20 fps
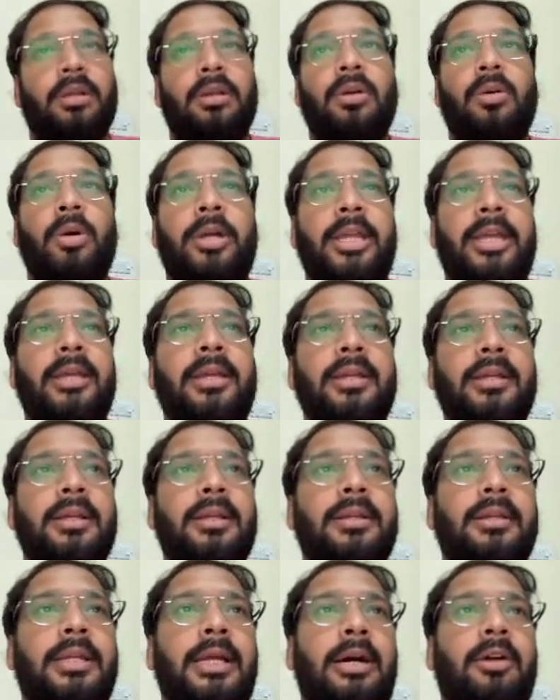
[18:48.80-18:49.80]
Okay,
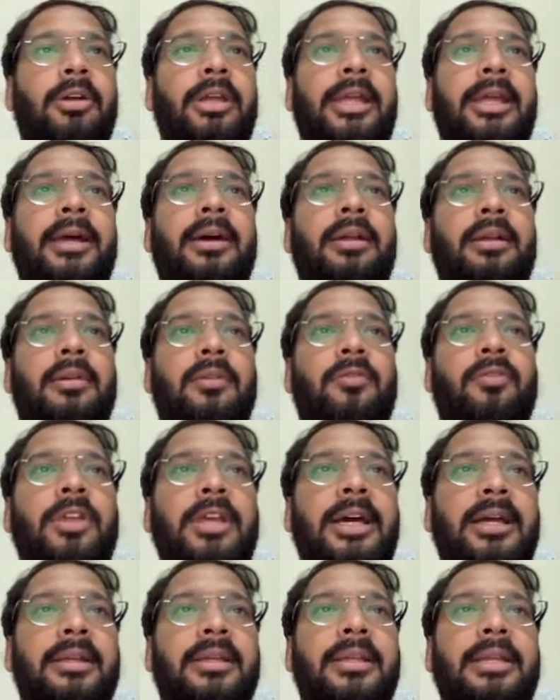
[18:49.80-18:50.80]
now here we
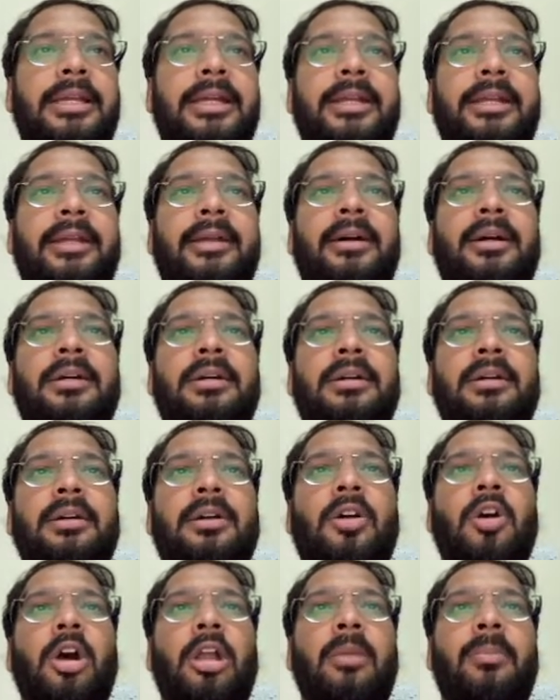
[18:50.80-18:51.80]
are creating a
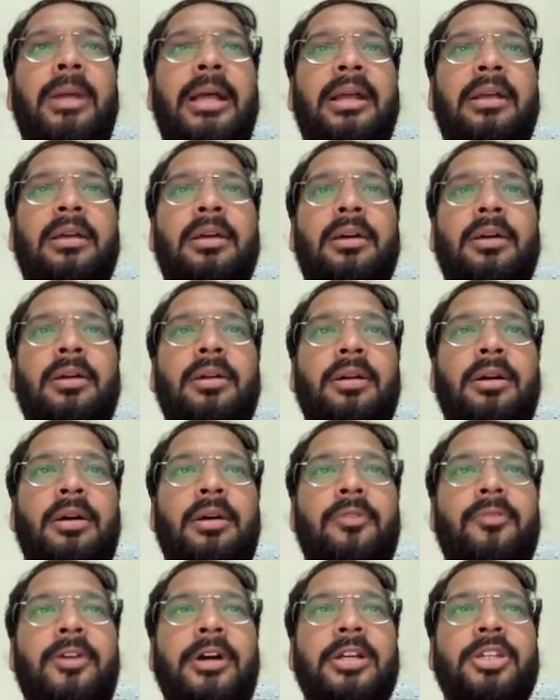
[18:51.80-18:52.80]
callback
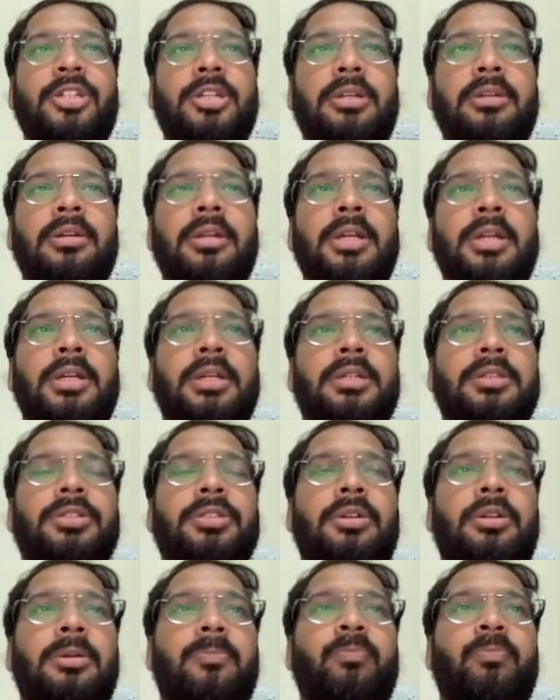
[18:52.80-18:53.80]
function.
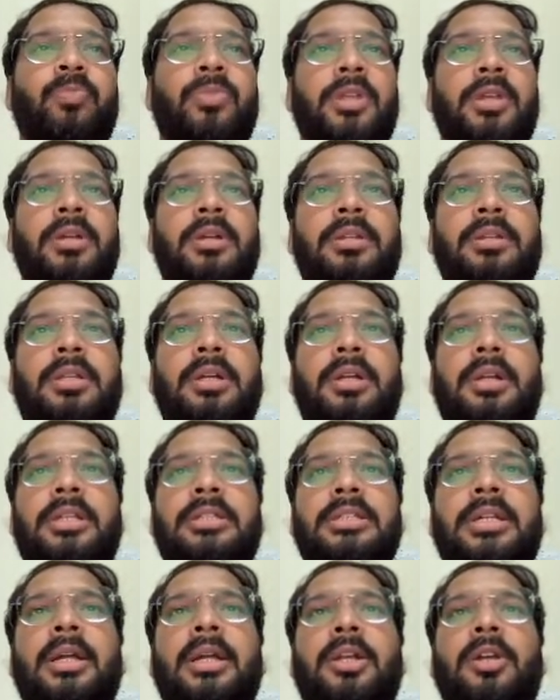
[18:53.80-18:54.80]
So the result